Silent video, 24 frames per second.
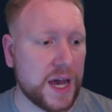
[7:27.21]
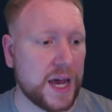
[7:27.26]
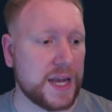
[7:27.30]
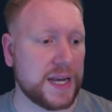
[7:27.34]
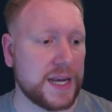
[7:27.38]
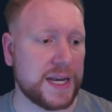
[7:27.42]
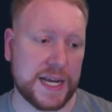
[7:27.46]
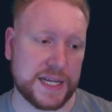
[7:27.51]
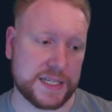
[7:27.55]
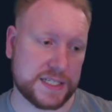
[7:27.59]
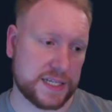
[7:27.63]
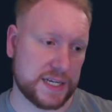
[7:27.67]

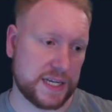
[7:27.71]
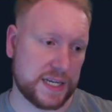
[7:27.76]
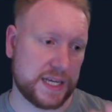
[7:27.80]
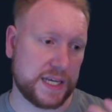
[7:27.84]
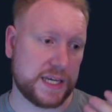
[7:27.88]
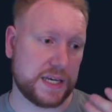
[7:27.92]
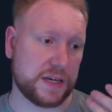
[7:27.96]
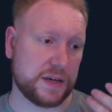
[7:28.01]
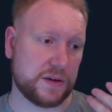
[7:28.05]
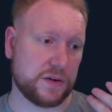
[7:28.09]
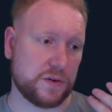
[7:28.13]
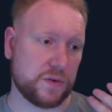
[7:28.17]

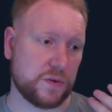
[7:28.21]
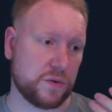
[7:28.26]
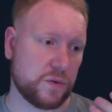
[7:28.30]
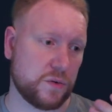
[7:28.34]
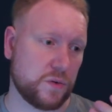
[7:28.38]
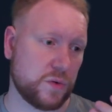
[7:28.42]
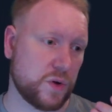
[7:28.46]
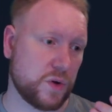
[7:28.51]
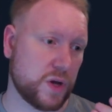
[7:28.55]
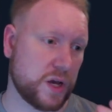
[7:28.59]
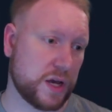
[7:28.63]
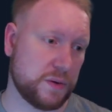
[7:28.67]
Lastly,
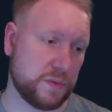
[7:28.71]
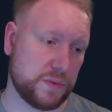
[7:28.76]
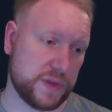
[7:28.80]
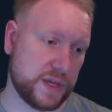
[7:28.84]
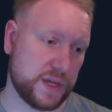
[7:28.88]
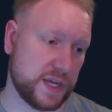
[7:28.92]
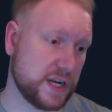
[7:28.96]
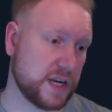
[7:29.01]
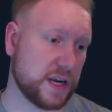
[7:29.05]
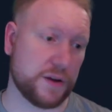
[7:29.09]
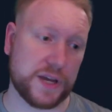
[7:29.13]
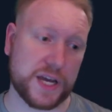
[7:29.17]
the
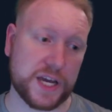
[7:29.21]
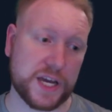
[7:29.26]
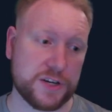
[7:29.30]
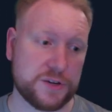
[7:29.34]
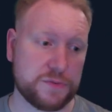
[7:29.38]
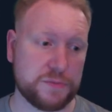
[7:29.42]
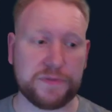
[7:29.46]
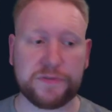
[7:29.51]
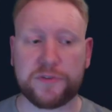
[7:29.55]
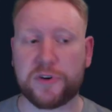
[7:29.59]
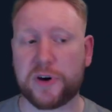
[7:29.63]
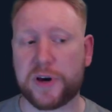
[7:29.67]
location
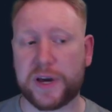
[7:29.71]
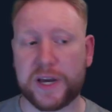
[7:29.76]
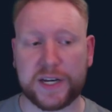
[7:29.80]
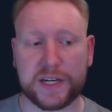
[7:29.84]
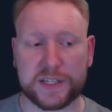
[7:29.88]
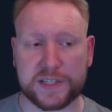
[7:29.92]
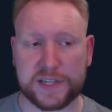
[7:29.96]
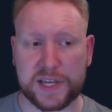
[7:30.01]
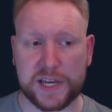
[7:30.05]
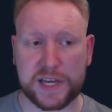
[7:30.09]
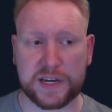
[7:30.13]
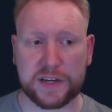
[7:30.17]
we've got in
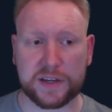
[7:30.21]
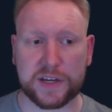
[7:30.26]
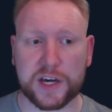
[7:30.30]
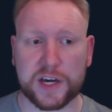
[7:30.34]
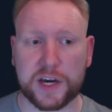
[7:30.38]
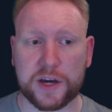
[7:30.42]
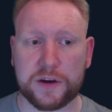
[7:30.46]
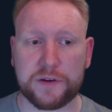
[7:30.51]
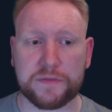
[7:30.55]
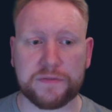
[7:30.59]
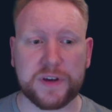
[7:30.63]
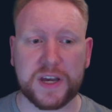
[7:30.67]
is Hidden
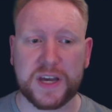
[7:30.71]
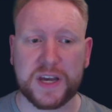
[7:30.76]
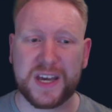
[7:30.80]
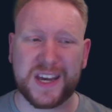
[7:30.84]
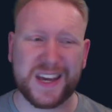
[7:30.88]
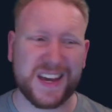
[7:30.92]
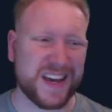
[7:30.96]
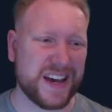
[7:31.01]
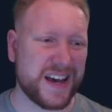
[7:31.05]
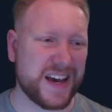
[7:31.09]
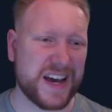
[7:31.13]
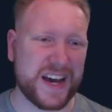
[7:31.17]
Cove.
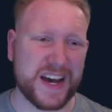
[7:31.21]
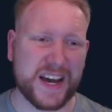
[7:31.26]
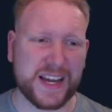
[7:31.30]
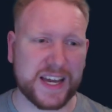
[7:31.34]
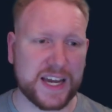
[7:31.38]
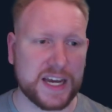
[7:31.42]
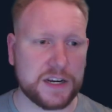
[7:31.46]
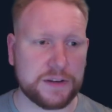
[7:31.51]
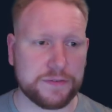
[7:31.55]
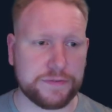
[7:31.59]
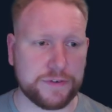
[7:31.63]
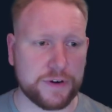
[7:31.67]

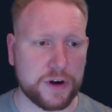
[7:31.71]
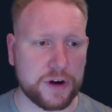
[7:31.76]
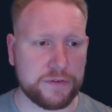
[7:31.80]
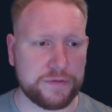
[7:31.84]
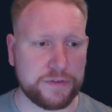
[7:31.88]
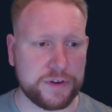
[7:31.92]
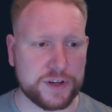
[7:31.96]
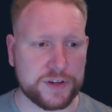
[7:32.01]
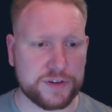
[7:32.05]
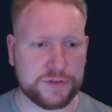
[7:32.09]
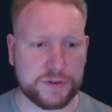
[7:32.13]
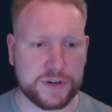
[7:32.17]
Kind of for
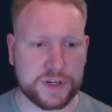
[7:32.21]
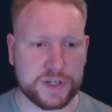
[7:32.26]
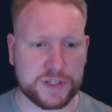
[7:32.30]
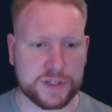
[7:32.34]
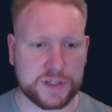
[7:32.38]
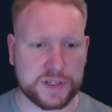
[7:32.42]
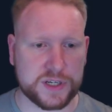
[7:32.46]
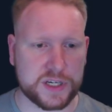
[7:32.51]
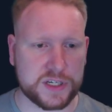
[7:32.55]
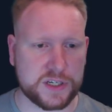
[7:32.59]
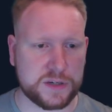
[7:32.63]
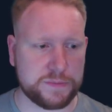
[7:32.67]
obvious reasons,
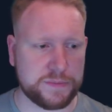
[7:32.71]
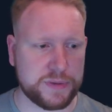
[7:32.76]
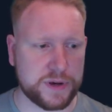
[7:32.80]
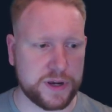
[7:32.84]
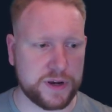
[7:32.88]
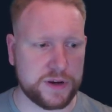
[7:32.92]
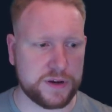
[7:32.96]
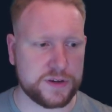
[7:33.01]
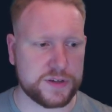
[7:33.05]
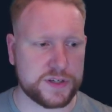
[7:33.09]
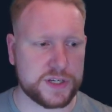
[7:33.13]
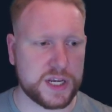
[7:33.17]
I
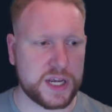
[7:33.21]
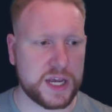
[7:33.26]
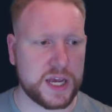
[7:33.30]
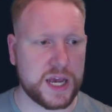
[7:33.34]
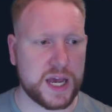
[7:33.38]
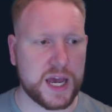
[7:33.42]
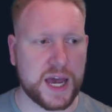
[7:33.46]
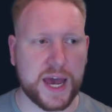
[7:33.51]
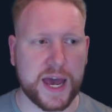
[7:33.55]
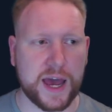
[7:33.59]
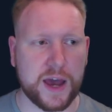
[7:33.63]
suppose. It